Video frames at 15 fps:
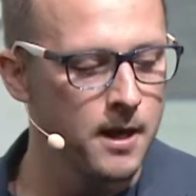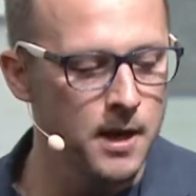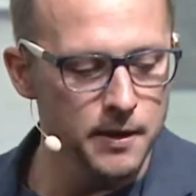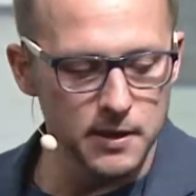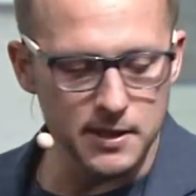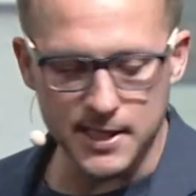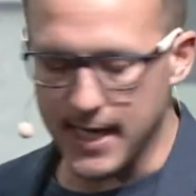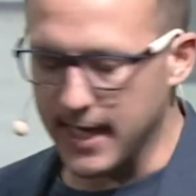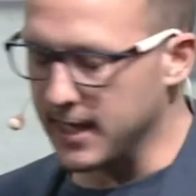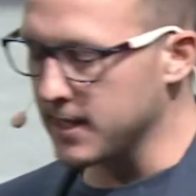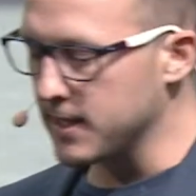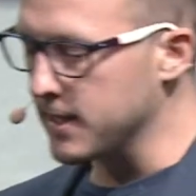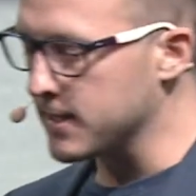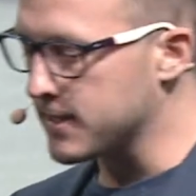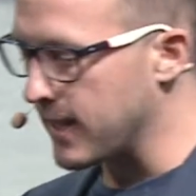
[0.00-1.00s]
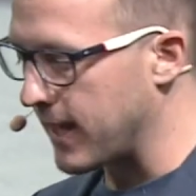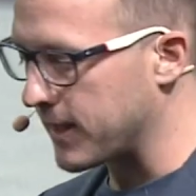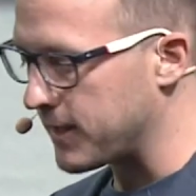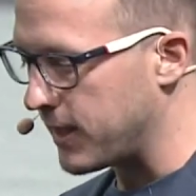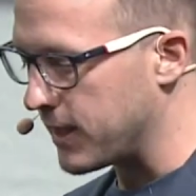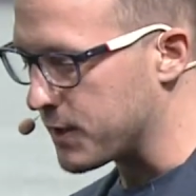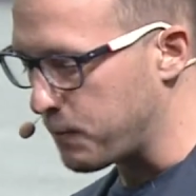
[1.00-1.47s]
The second is
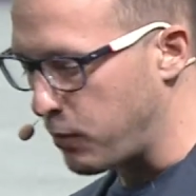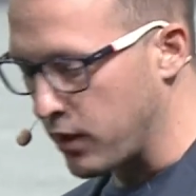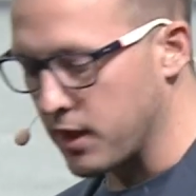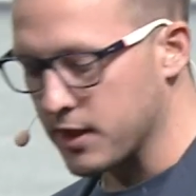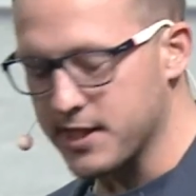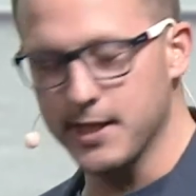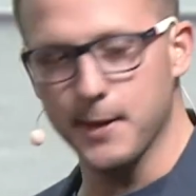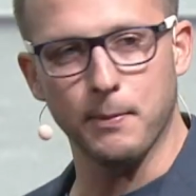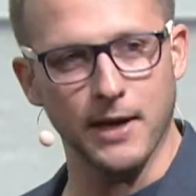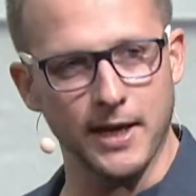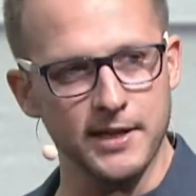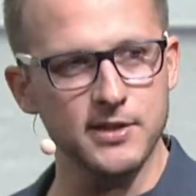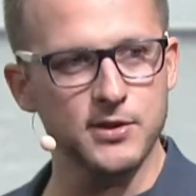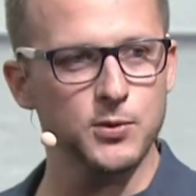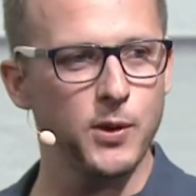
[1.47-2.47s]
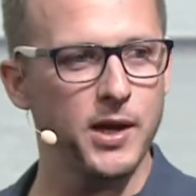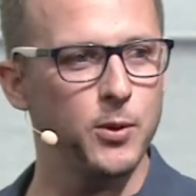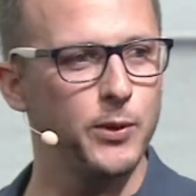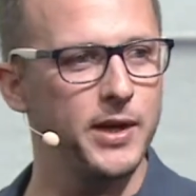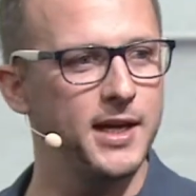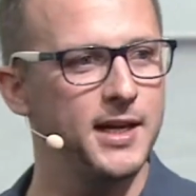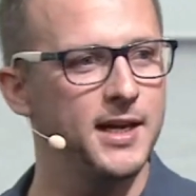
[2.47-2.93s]
that it's put us in a place where
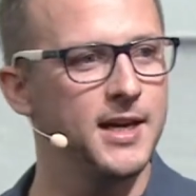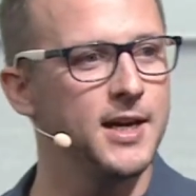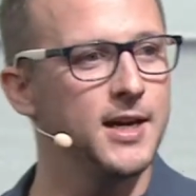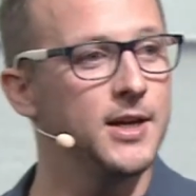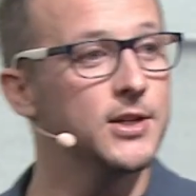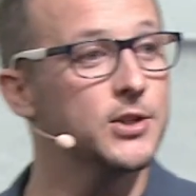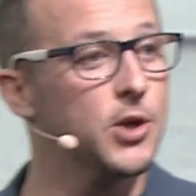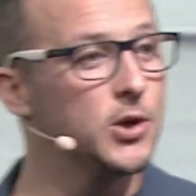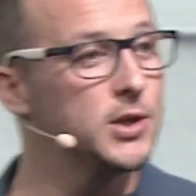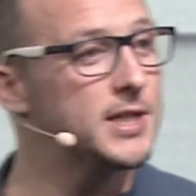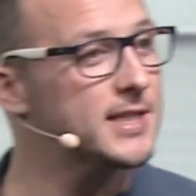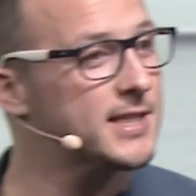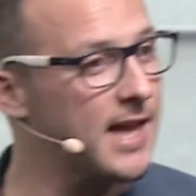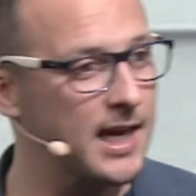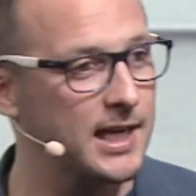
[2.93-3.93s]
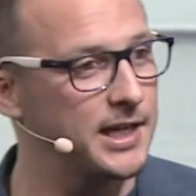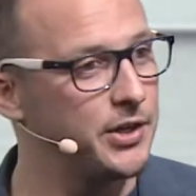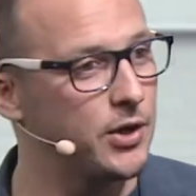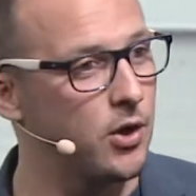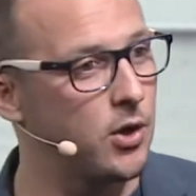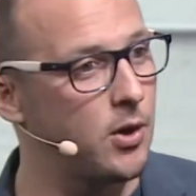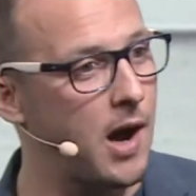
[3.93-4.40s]
we don't exactly
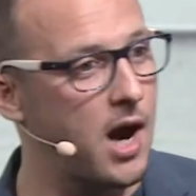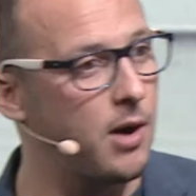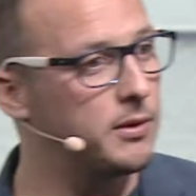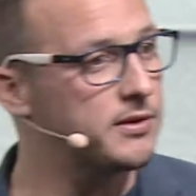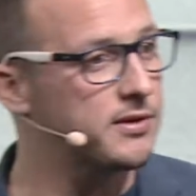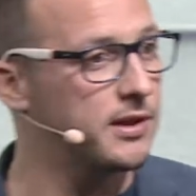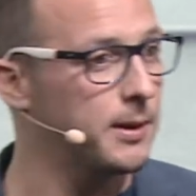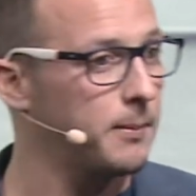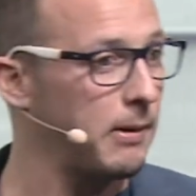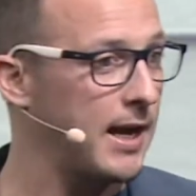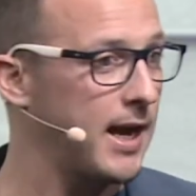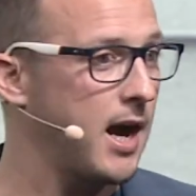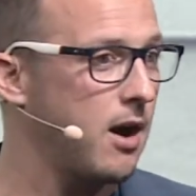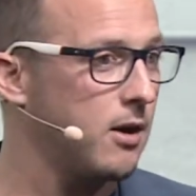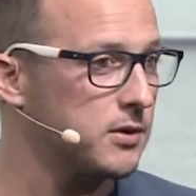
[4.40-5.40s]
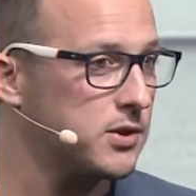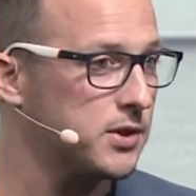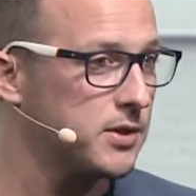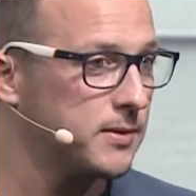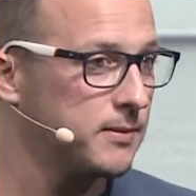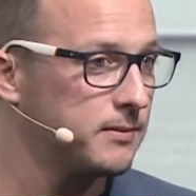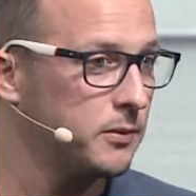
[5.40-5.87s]
know how it's going to play
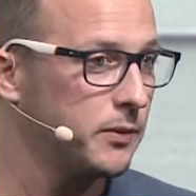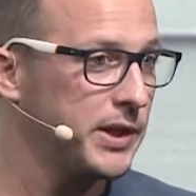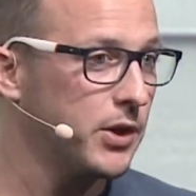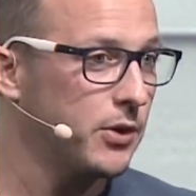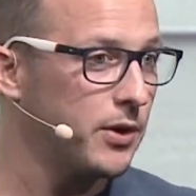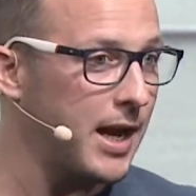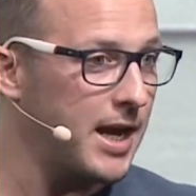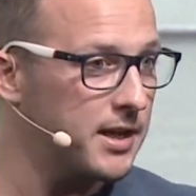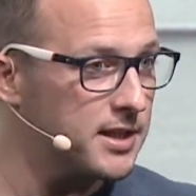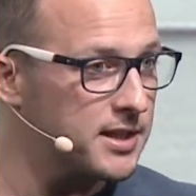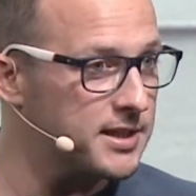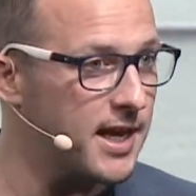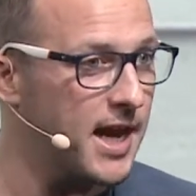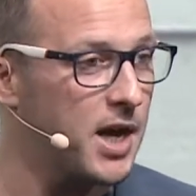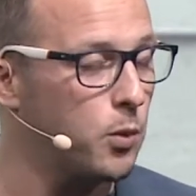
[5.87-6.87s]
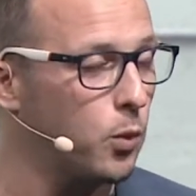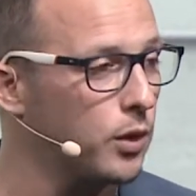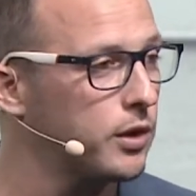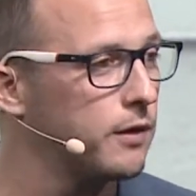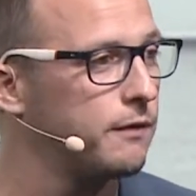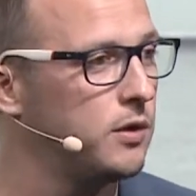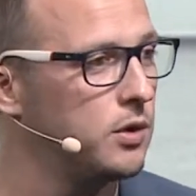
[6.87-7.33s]
out. We don't understand what
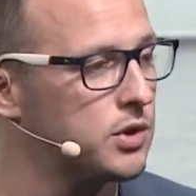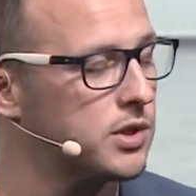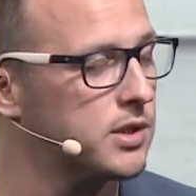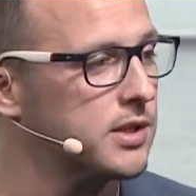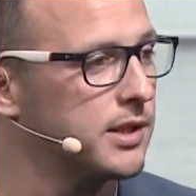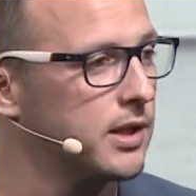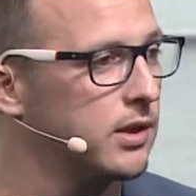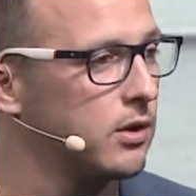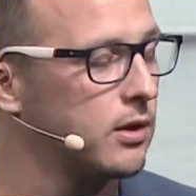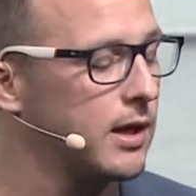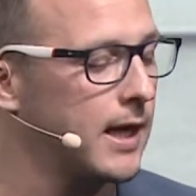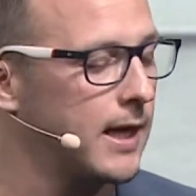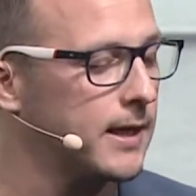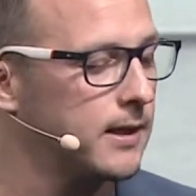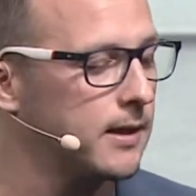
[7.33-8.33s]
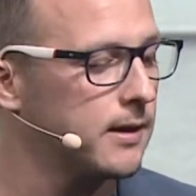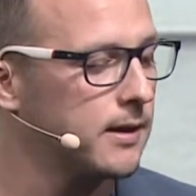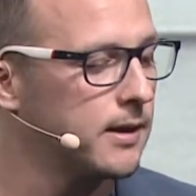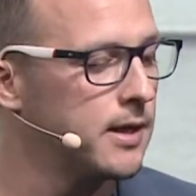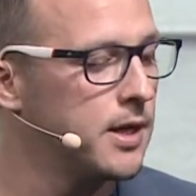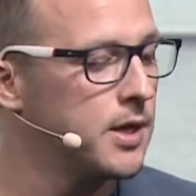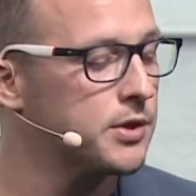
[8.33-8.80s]
the future is going to look like.
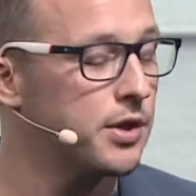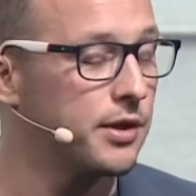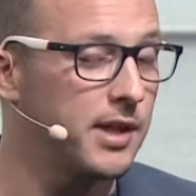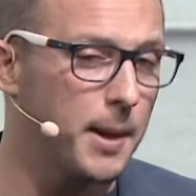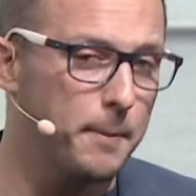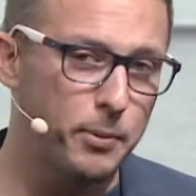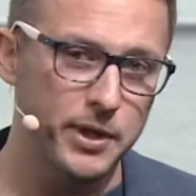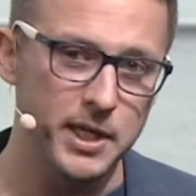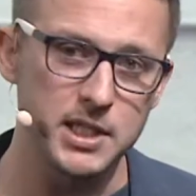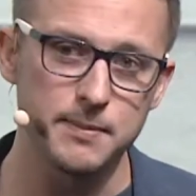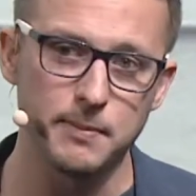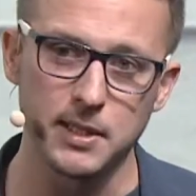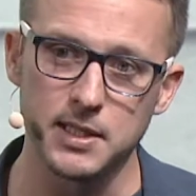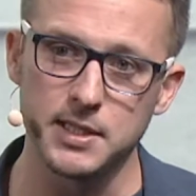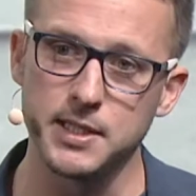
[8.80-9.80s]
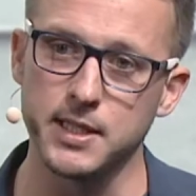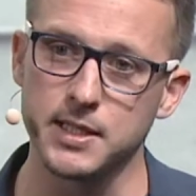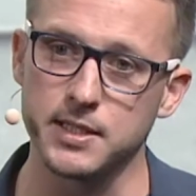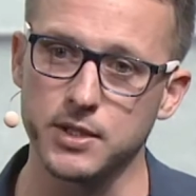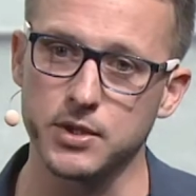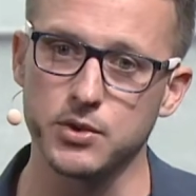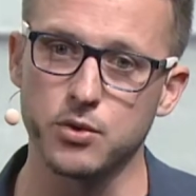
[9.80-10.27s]
So the unpredictability is
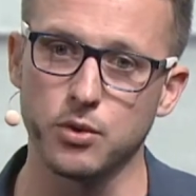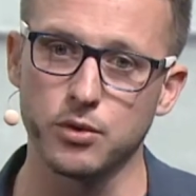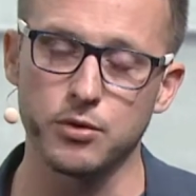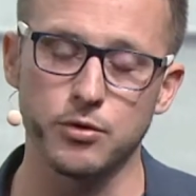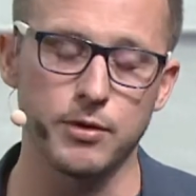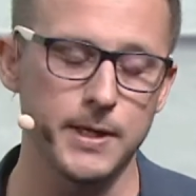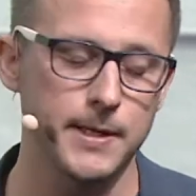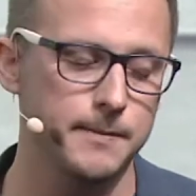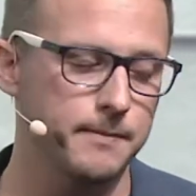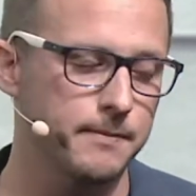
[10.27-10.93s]
extraordinary.